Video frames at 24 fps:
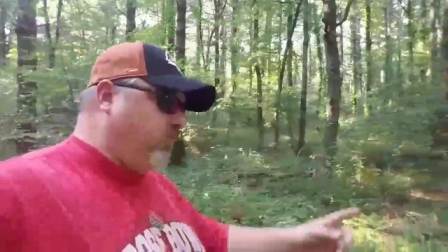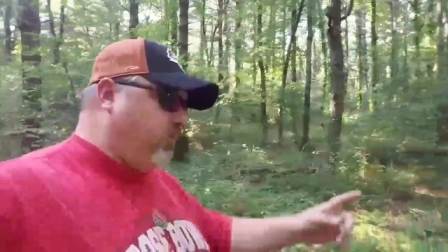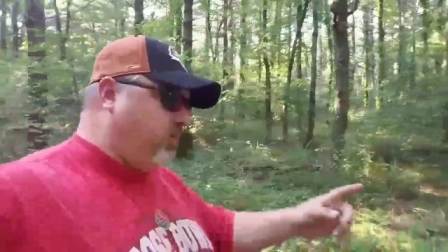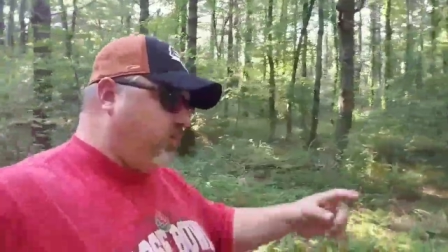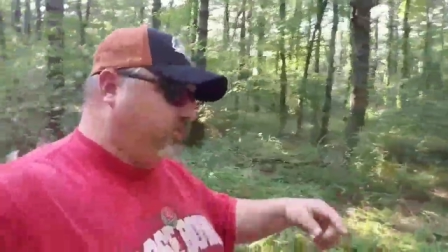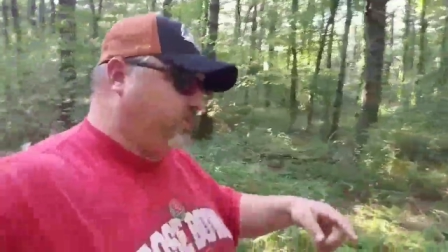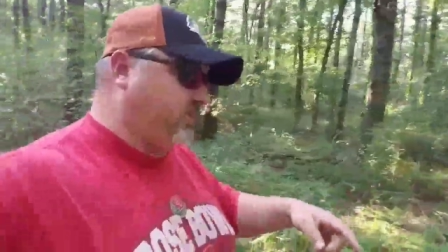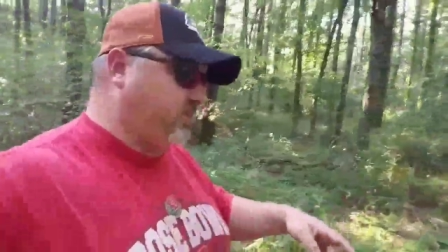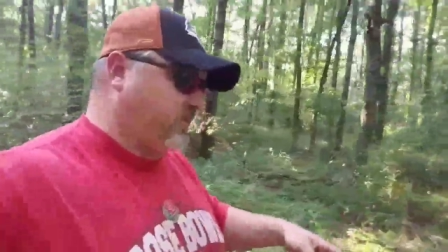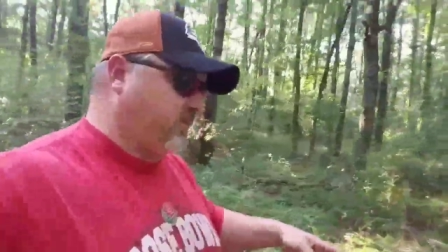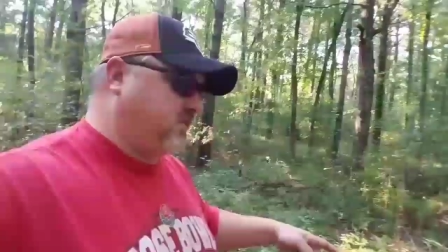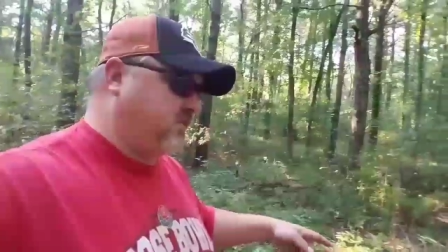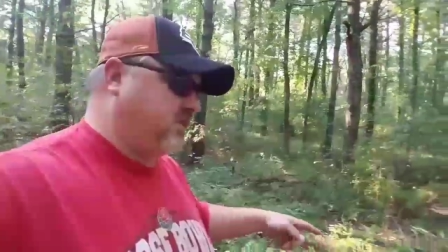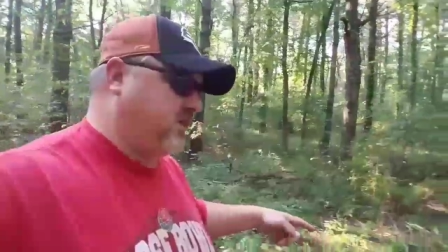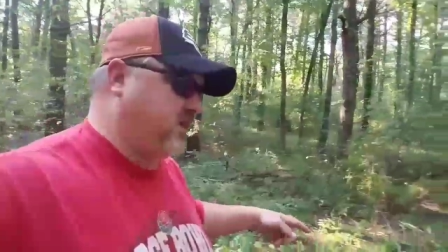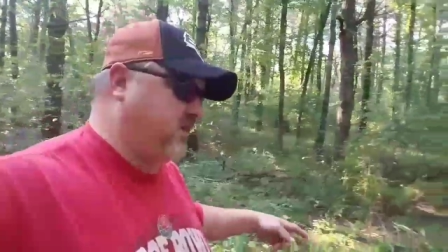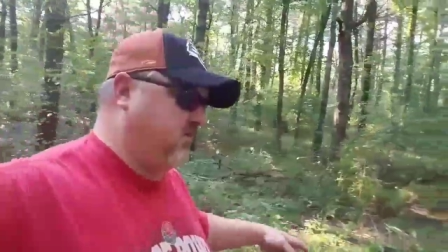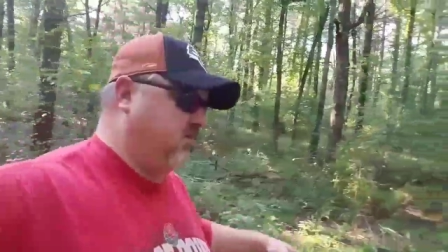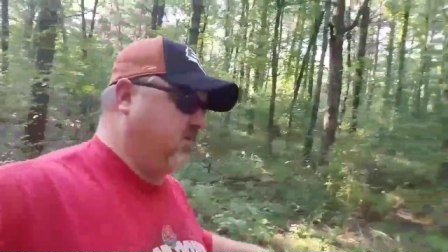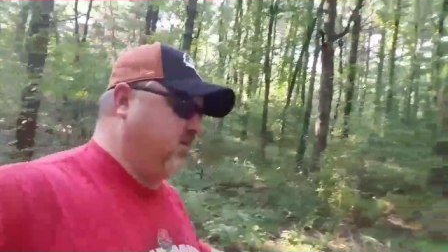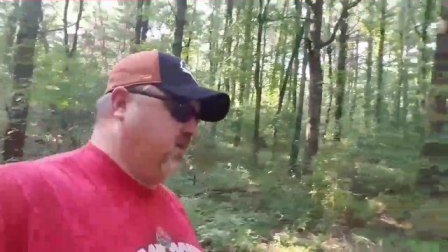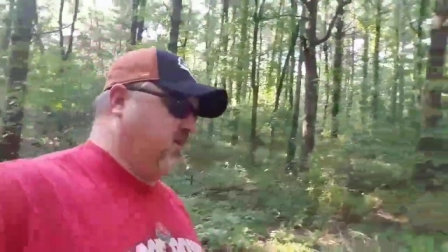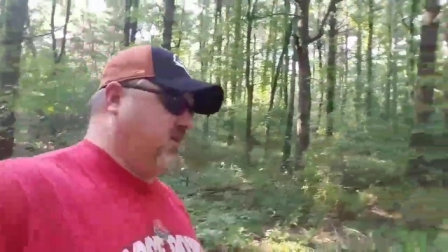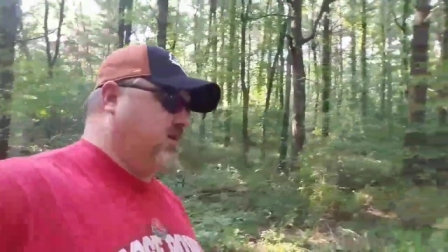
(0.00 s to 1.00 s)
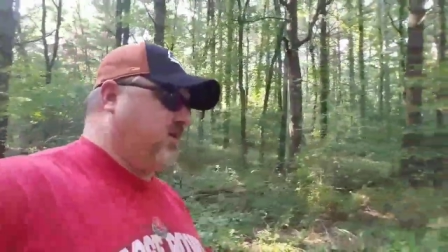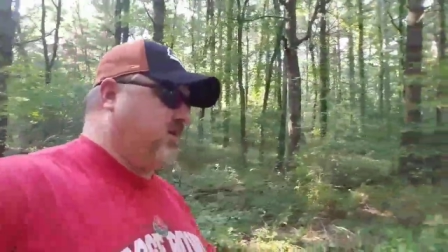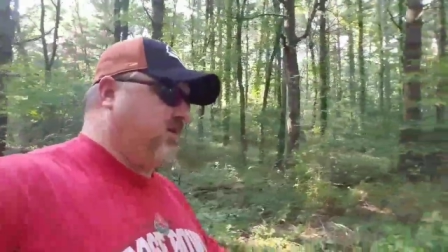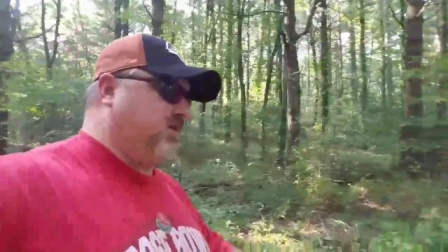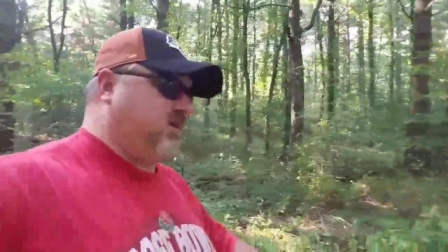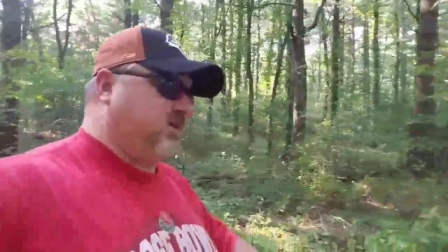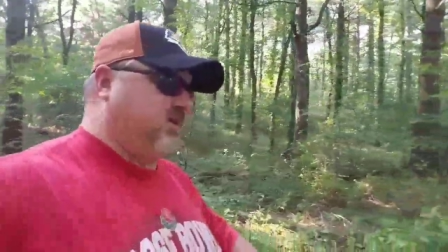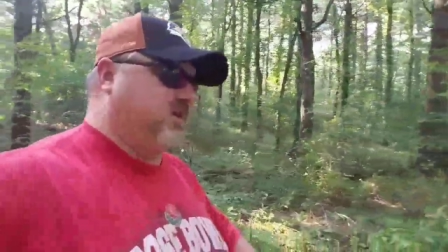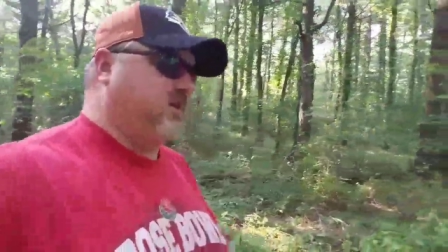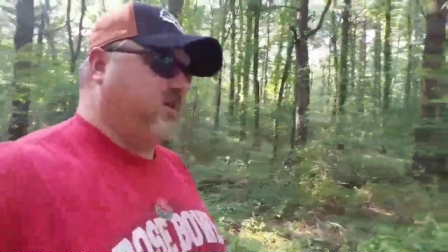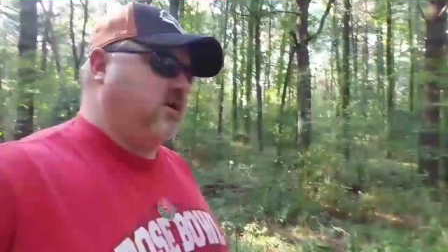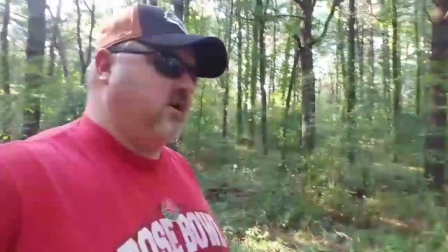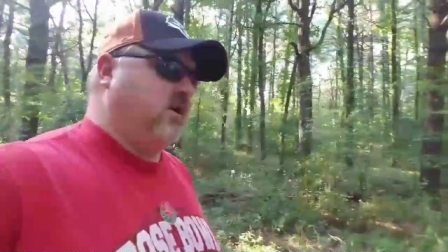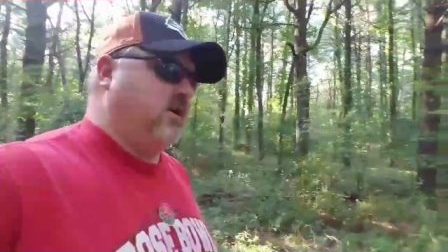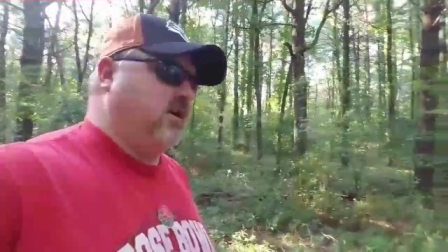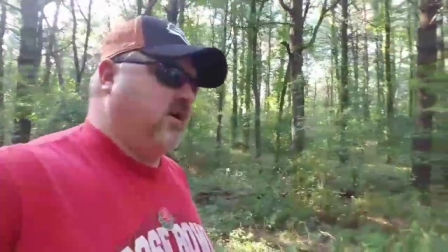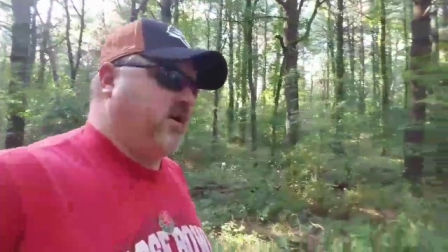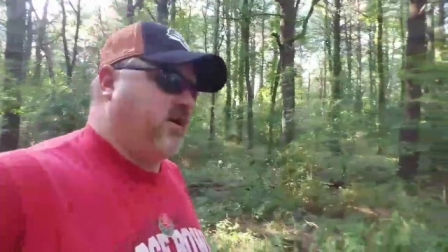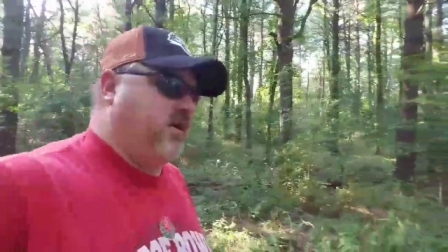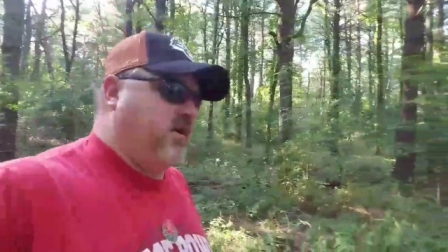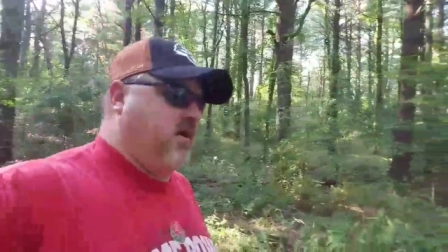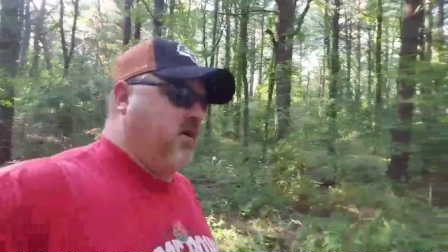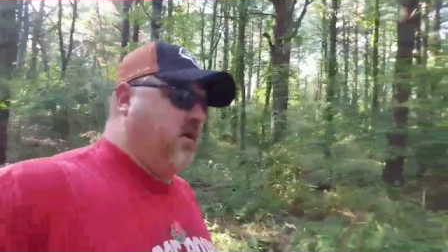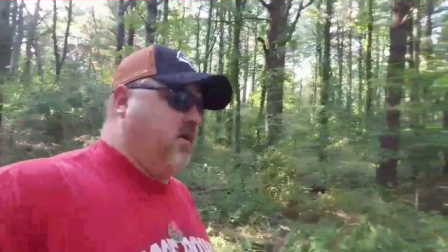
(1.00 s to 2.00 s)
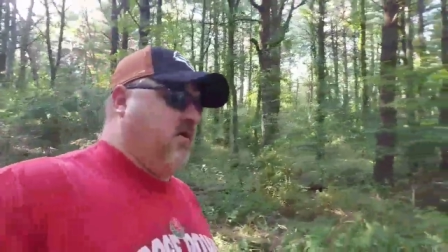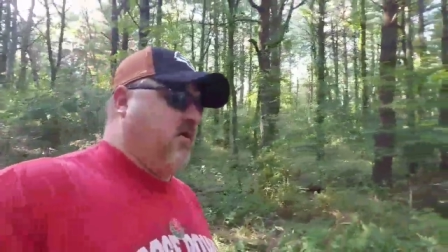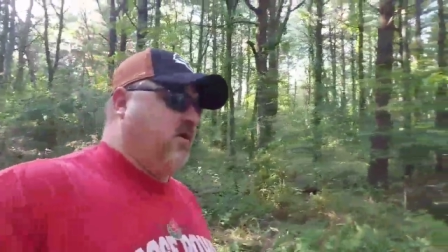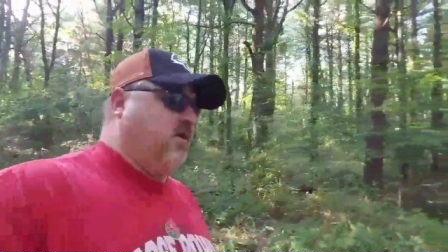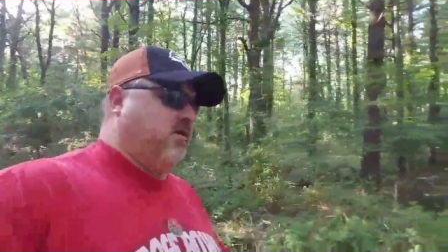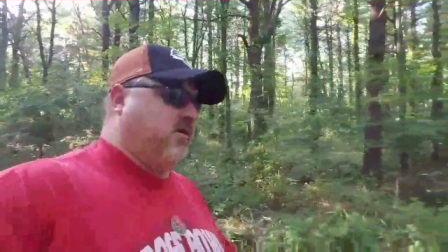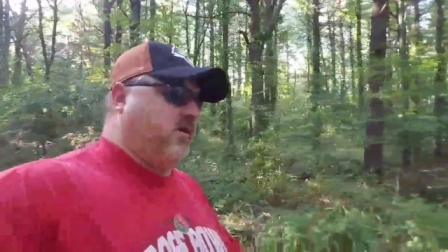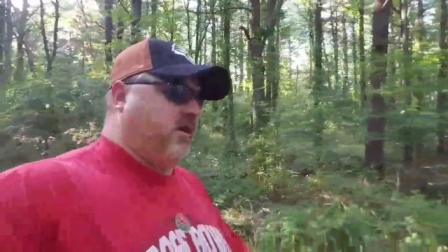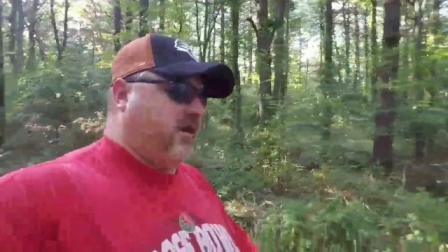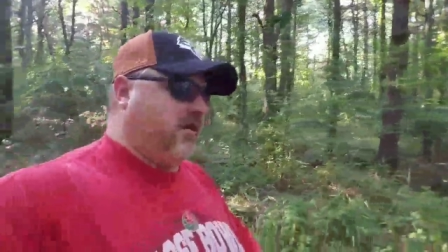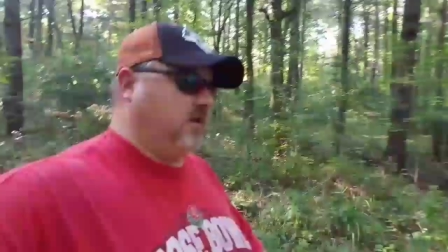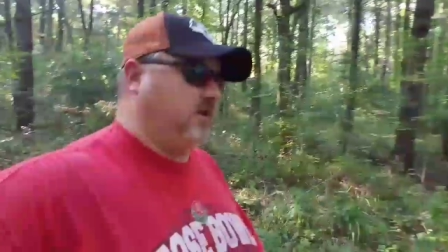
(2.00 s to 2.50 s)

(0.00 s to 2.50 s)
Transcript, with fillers: with this area. A